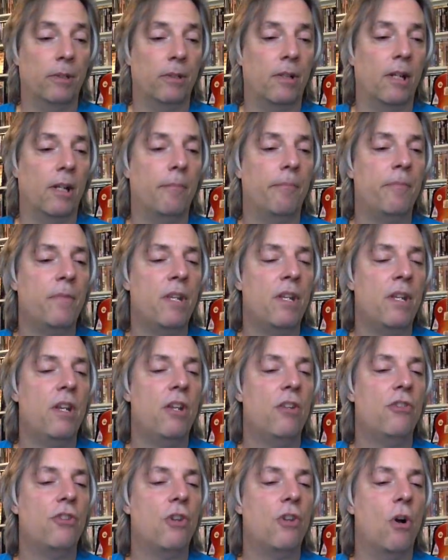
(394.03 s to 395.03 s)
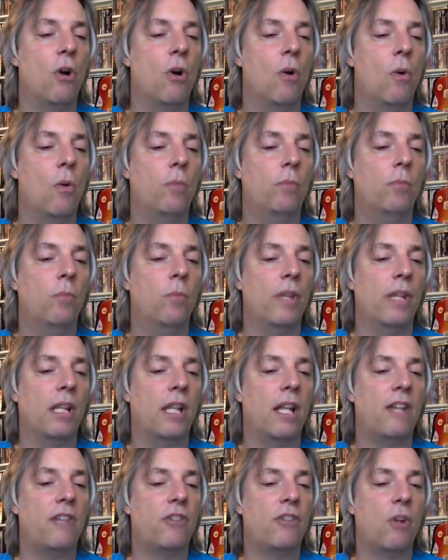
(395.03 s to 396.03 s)
Okay, so when the
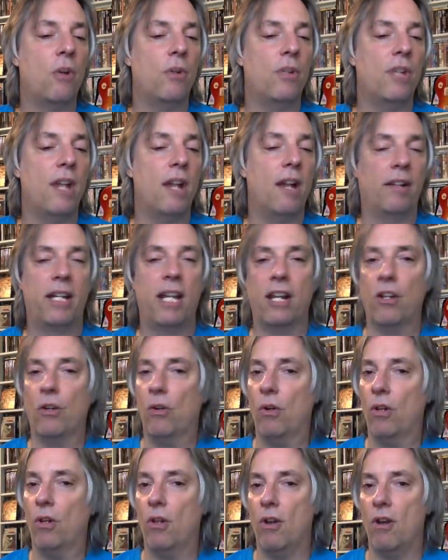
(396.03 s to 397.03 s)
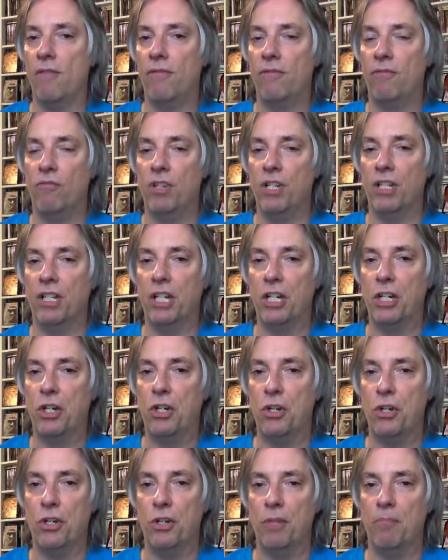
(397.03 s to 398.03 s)
lights go down, kick it all off. Really
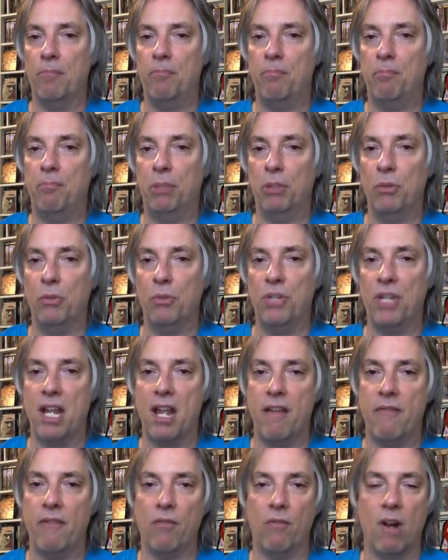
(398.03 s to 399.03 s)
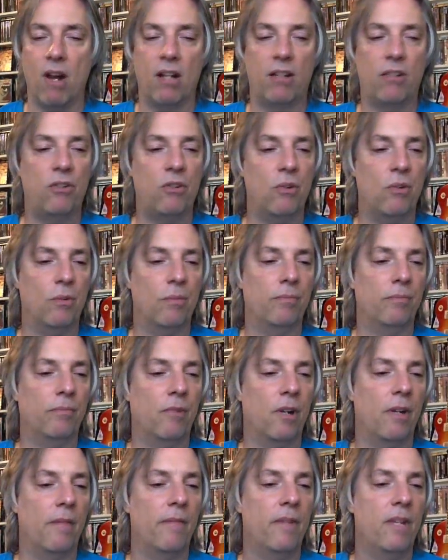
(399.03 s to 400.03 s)
good bluesy heavy rock tune,
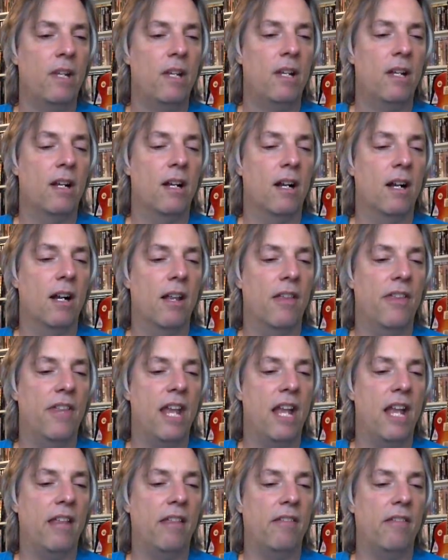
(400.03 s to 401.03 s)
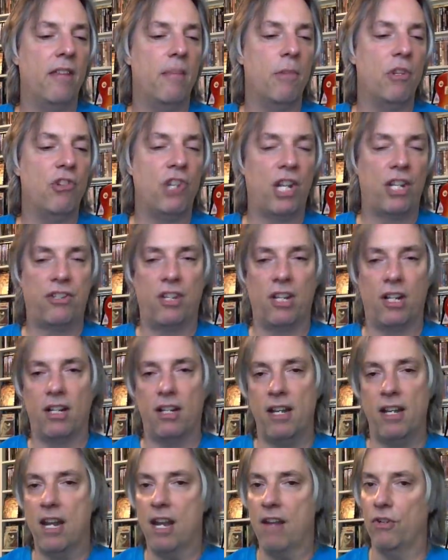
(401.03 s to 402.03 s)
right? Uh, then the
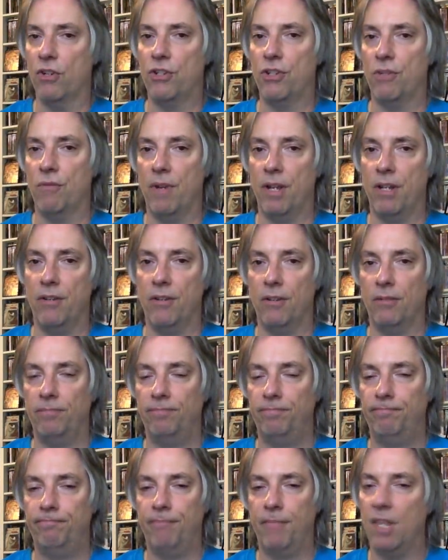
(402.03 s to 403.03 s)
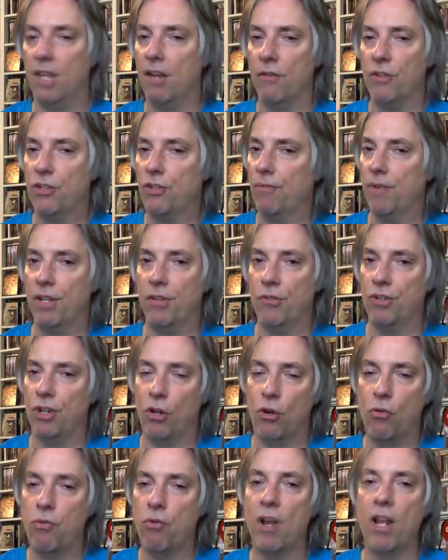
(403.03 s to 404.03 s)
majestic Never Surrender. Never Surrender is
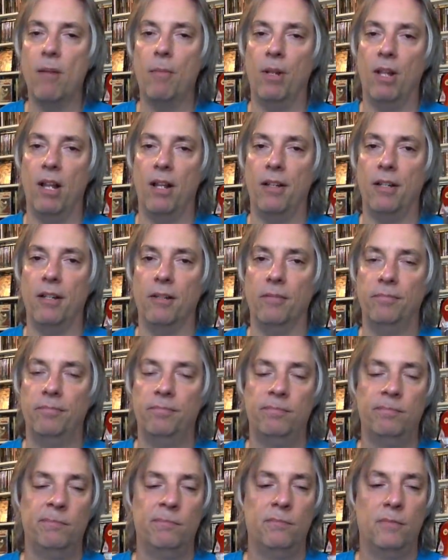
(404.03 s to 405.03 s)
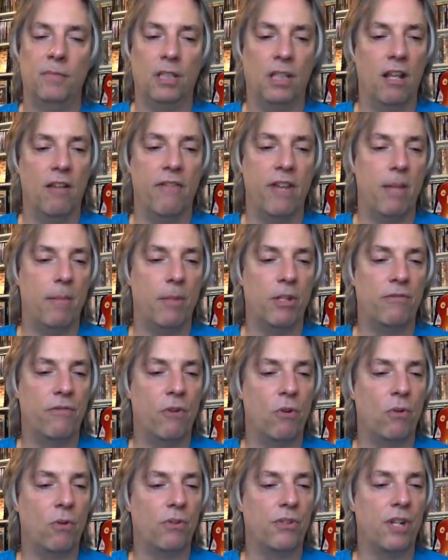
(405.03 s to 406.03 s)
incredible on here. Love Emmett's
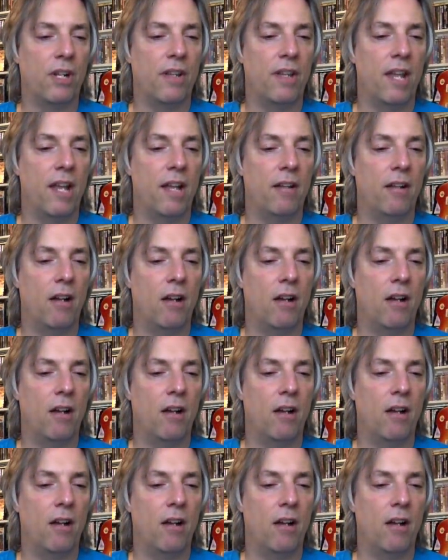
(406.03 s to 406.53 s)
vocals on that.